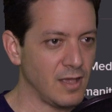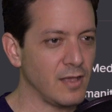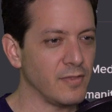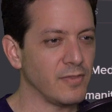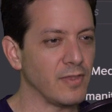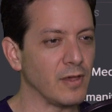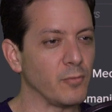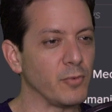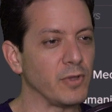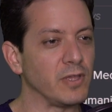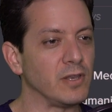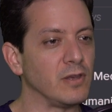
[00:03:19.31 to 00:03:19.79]

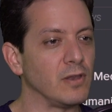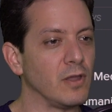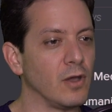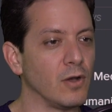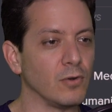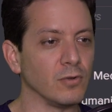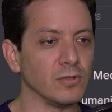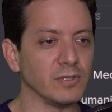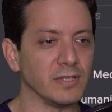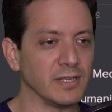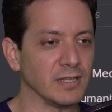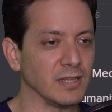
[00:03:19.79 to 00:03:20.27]
that we
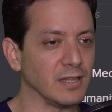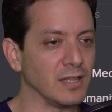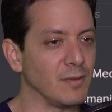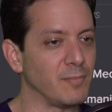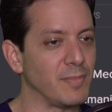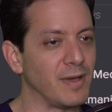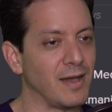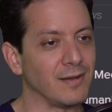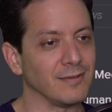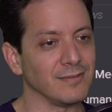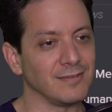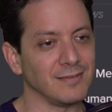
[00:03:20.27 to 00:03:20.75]
know little
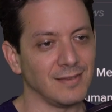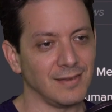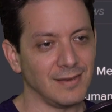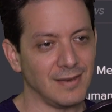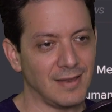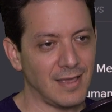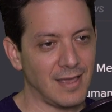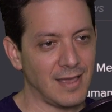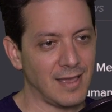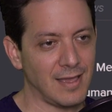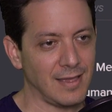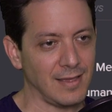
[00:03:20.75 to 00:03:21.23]
about
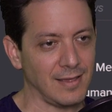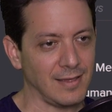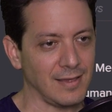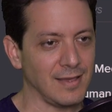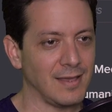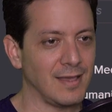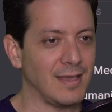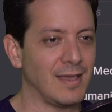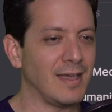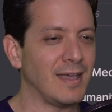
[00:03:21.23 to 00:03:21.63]
today.